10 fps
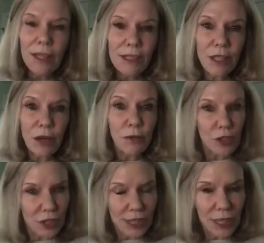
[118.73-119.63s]
So
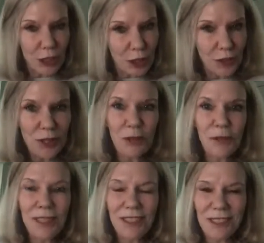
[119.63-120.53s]
just like you do
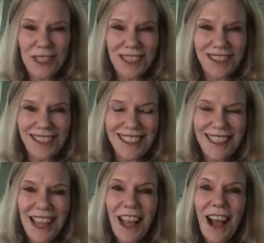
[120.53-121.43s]
with your
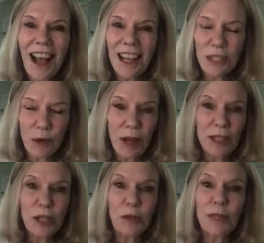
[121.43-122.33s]
students, I try to